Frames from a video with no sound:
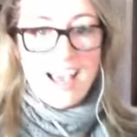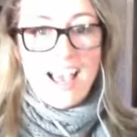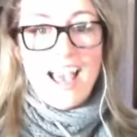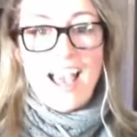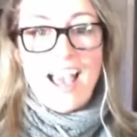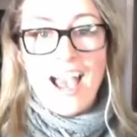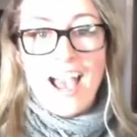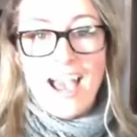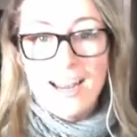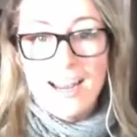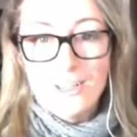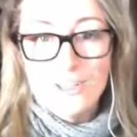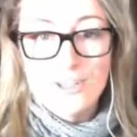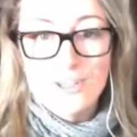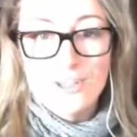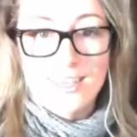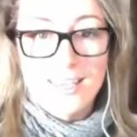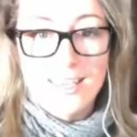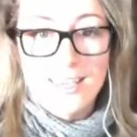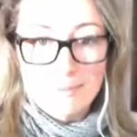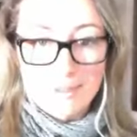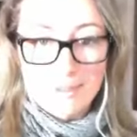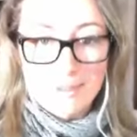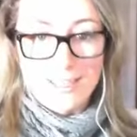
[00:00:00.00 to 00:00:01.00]
how do you
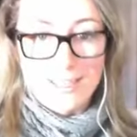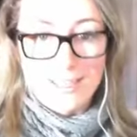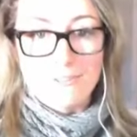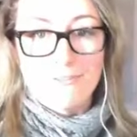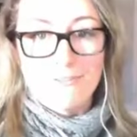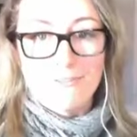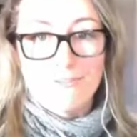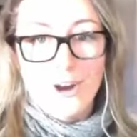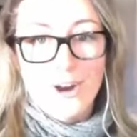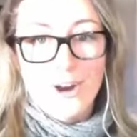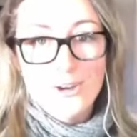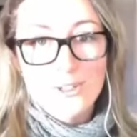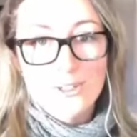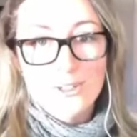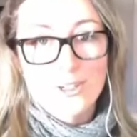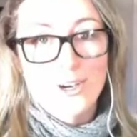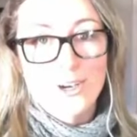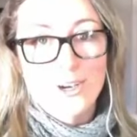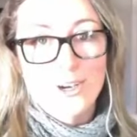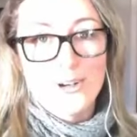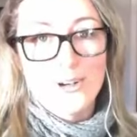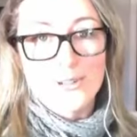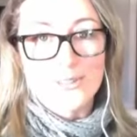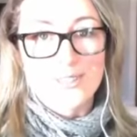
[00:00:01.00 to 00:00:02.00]
keep getting phone
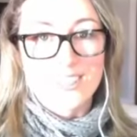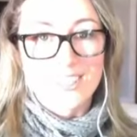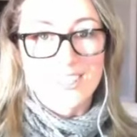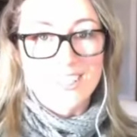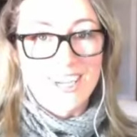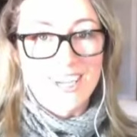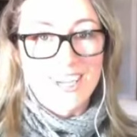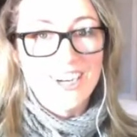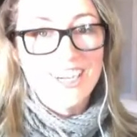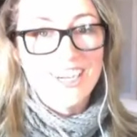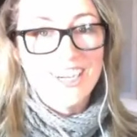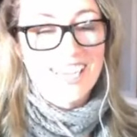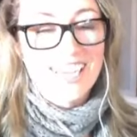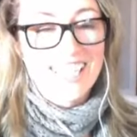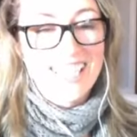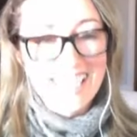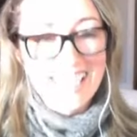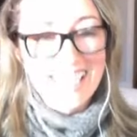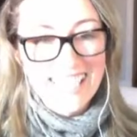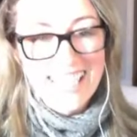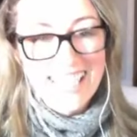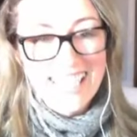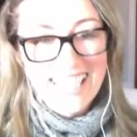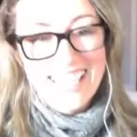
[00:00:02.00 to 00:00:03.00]
calls, you know?
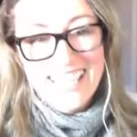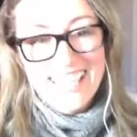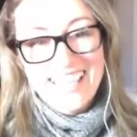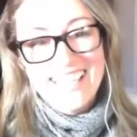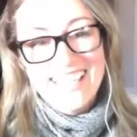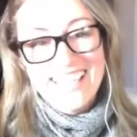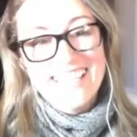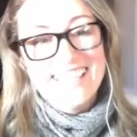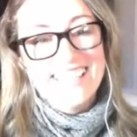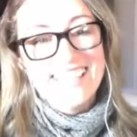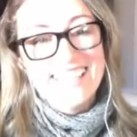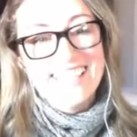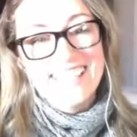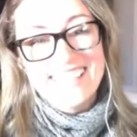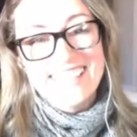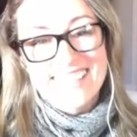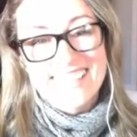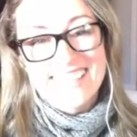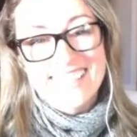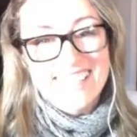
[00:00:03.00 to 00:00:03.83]
So